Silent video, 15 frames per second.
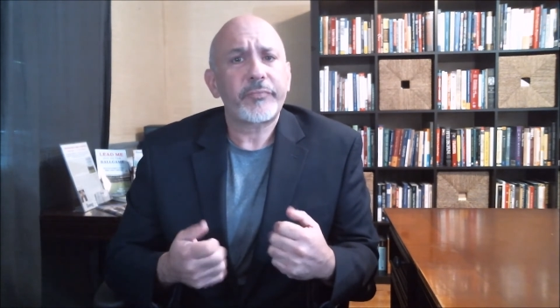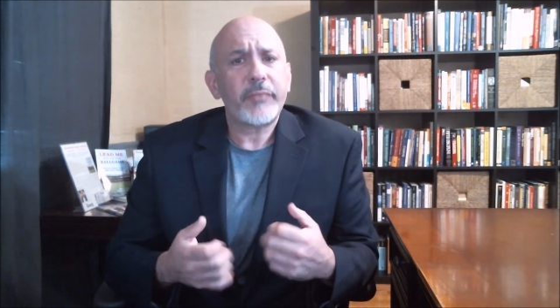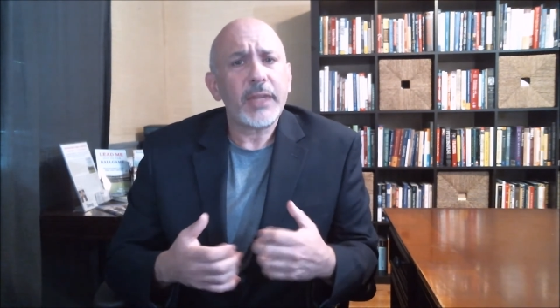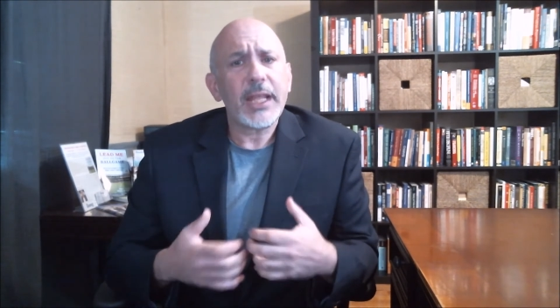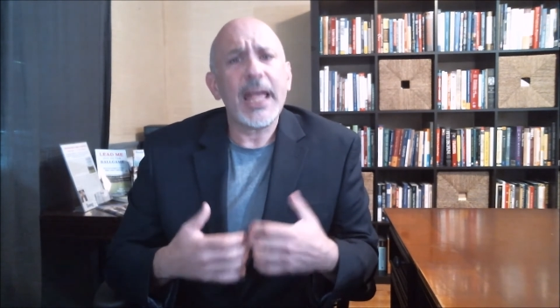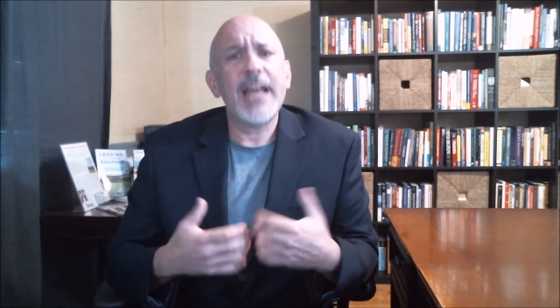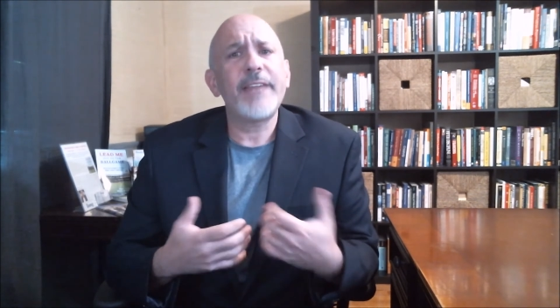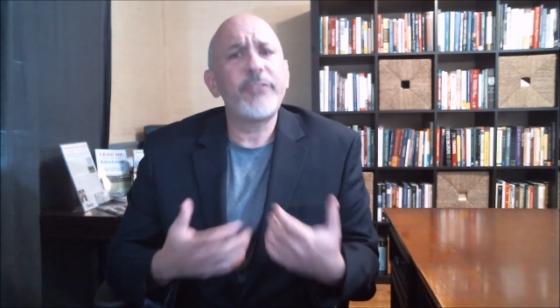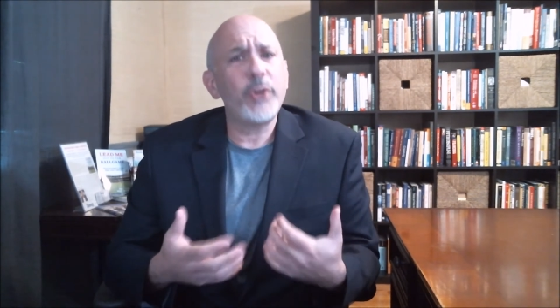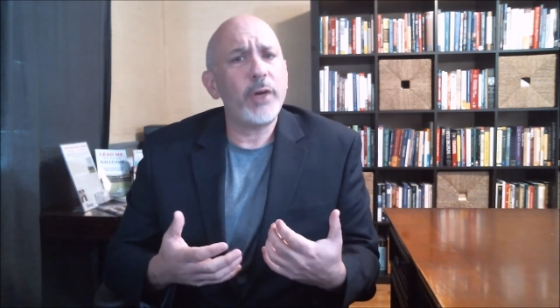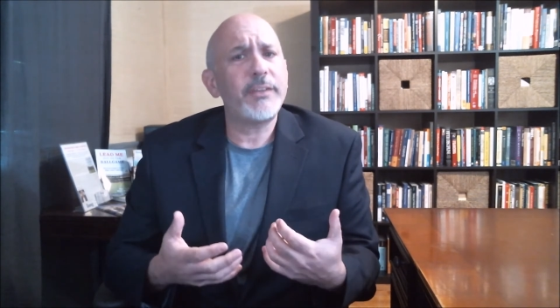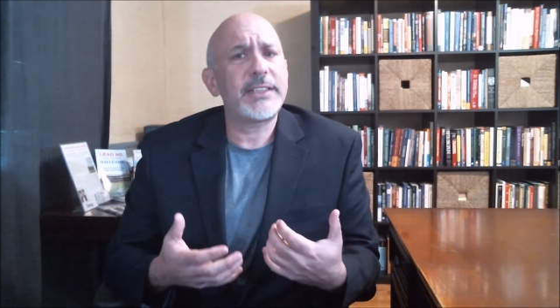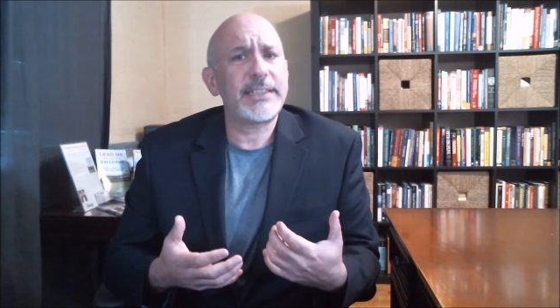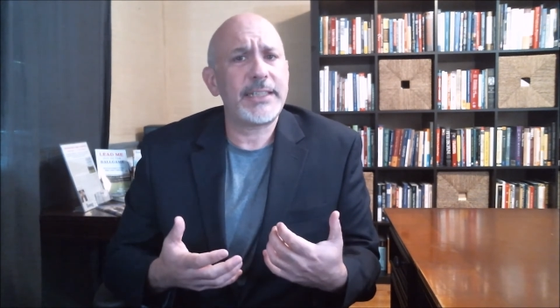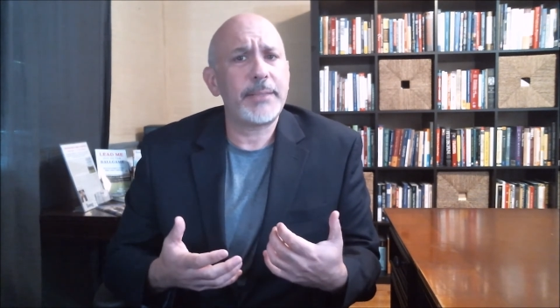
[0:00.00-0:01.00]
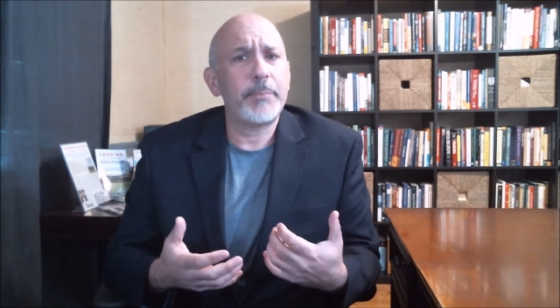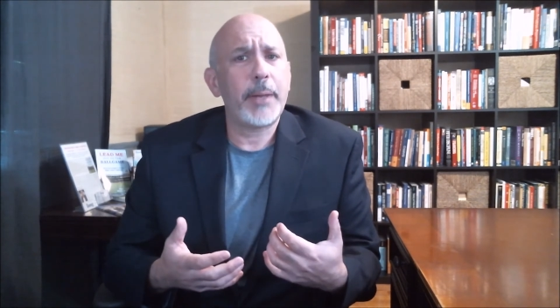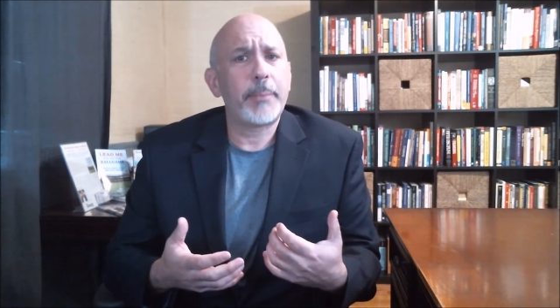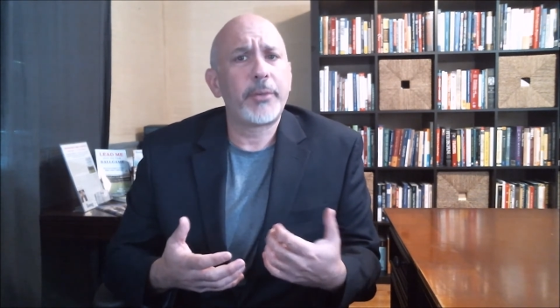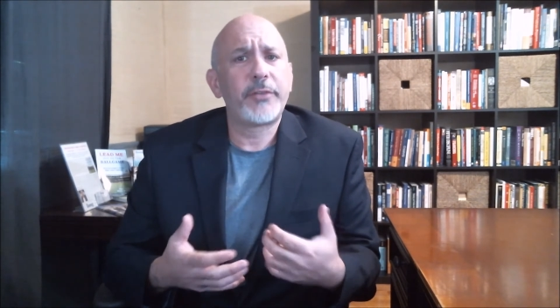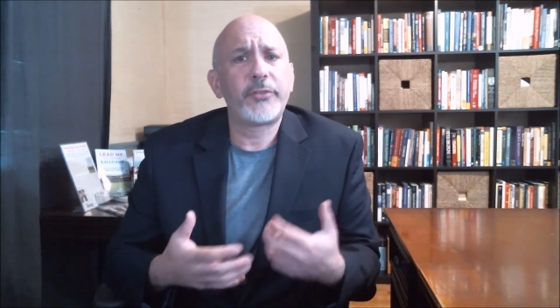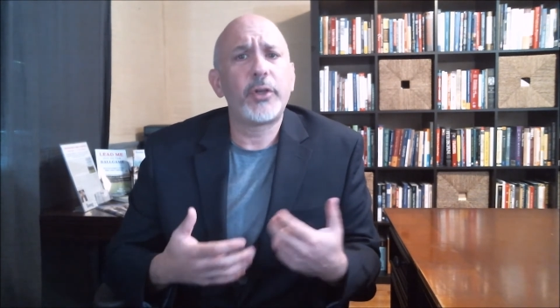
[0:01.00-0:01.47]
And if you have a team
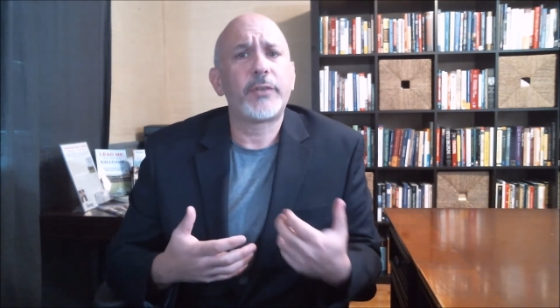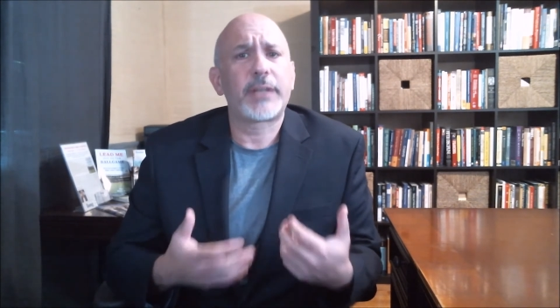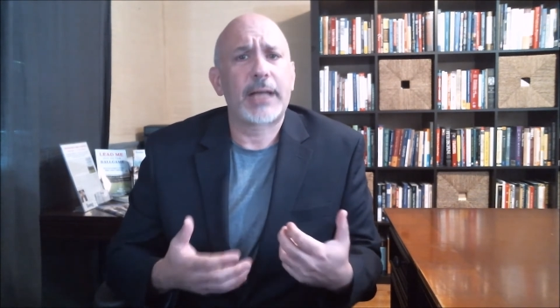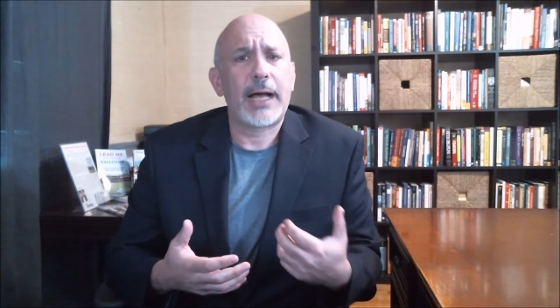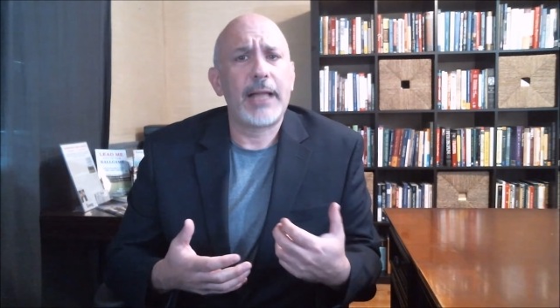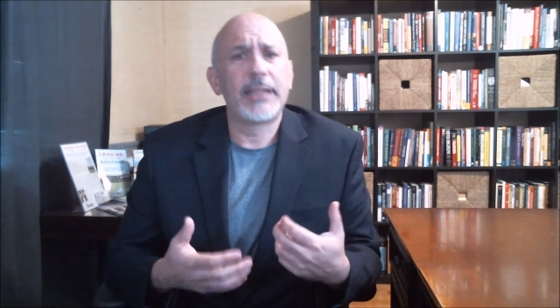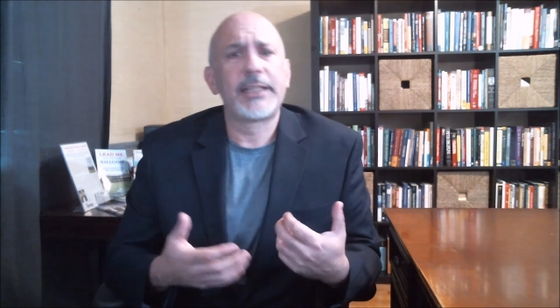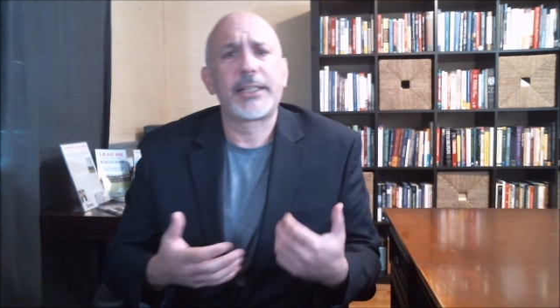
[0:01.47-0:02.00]
member, if you have a colleague,